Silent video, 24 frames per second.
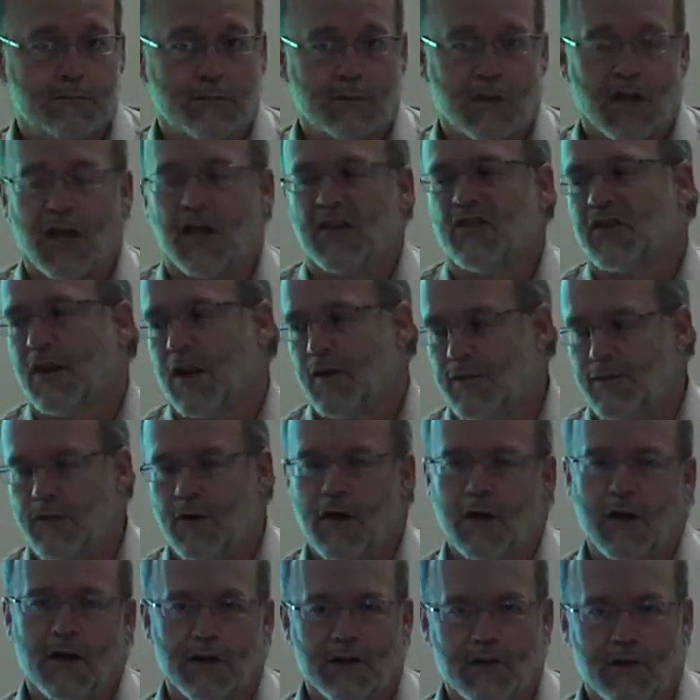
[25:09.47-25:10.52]
It's got to
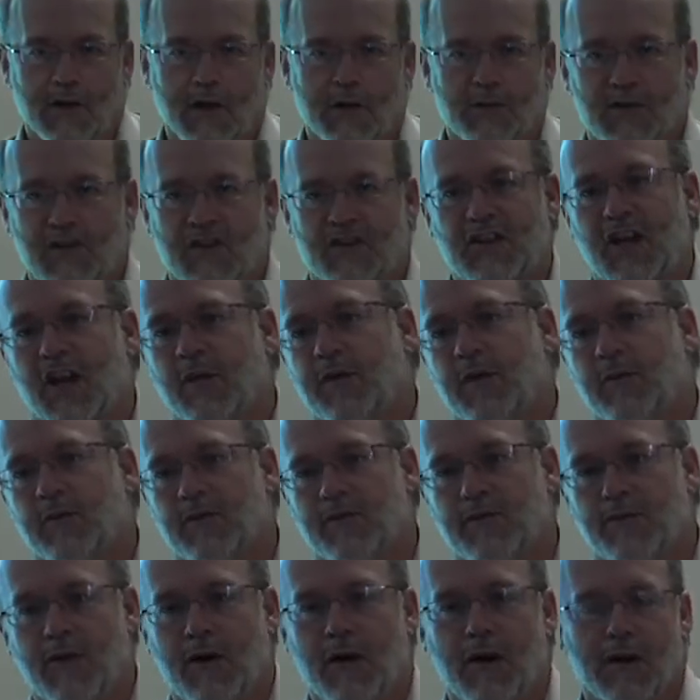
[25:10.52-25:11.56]
fall on your, it's got to be able
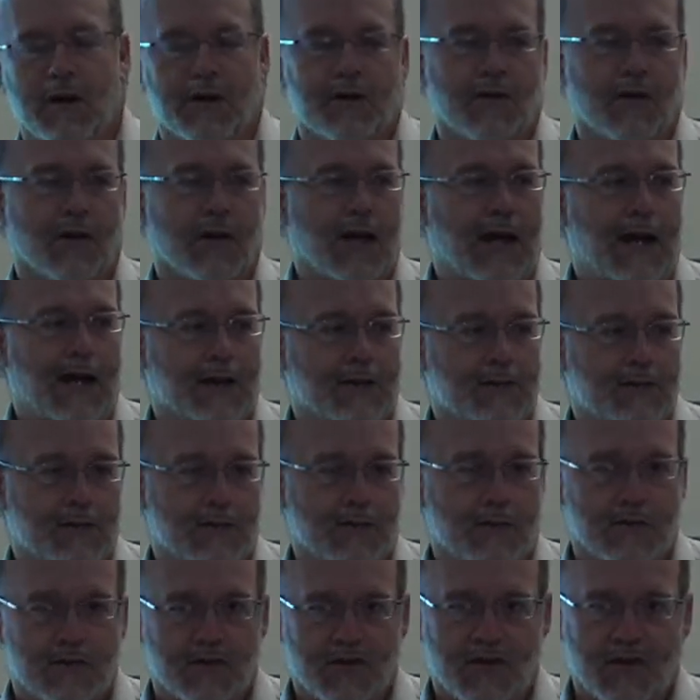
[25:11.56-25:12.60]
to fall on your lot
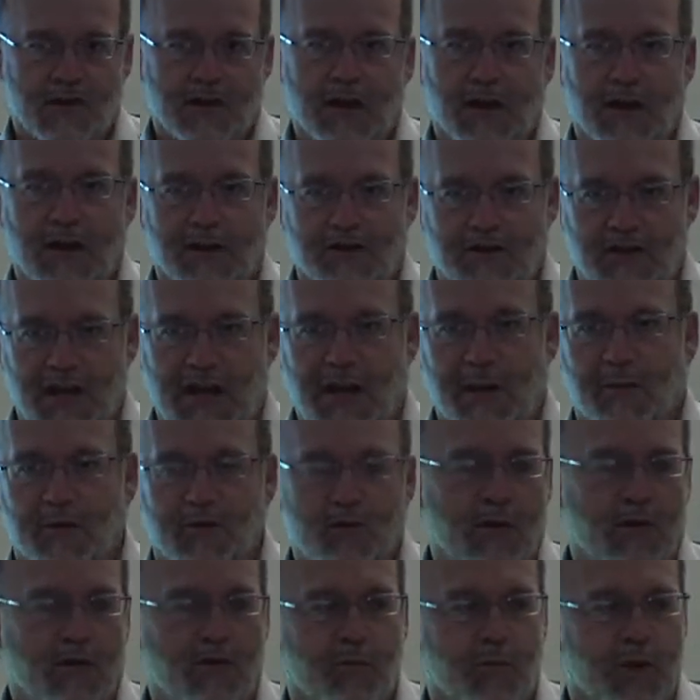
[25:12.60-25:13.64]
too, which is a college campus.
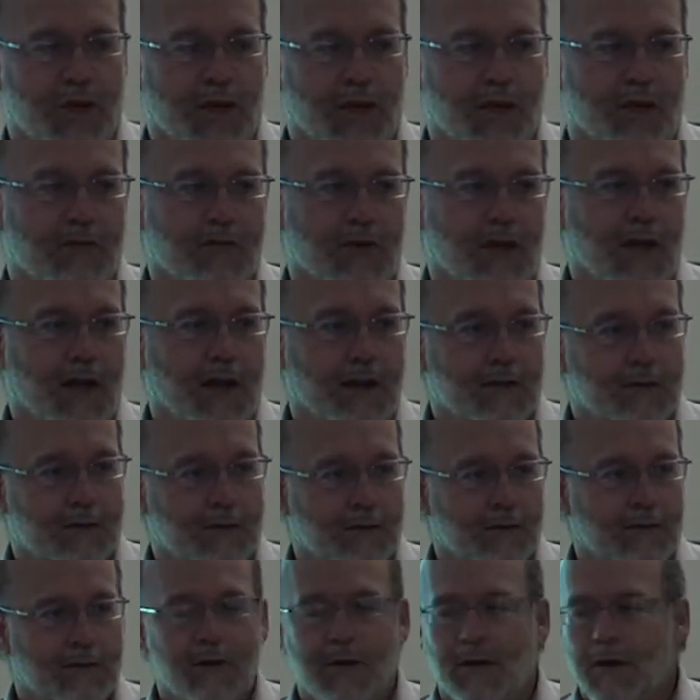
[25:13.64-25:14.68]
We have a big enough lot
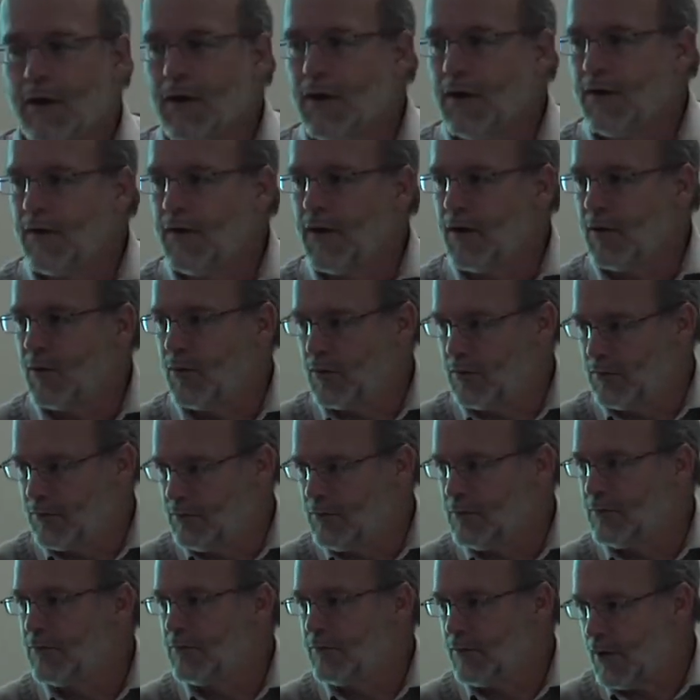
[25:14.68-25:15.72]
that it would
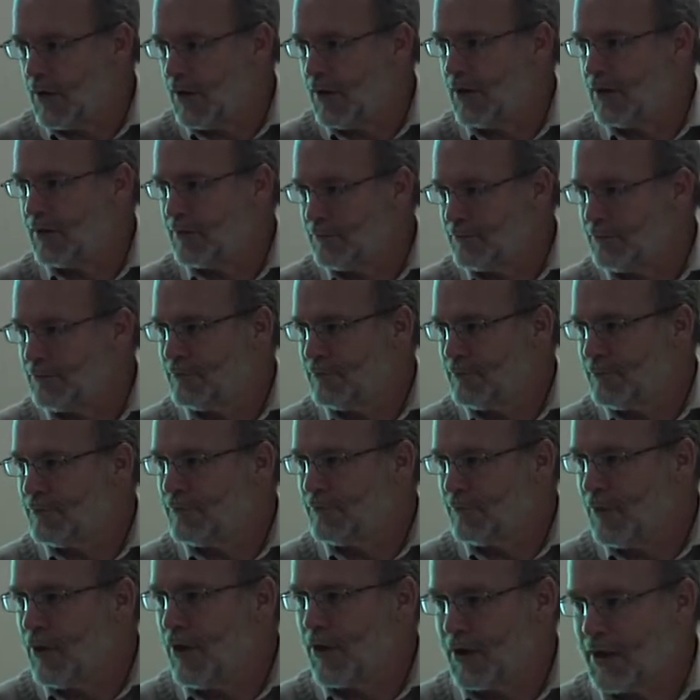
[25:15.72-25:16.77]
fall
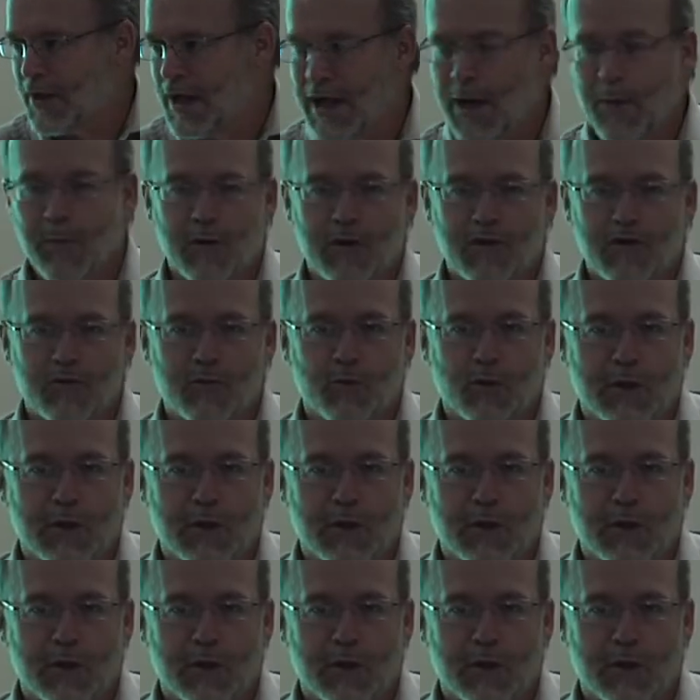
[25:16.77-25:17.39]
on campus.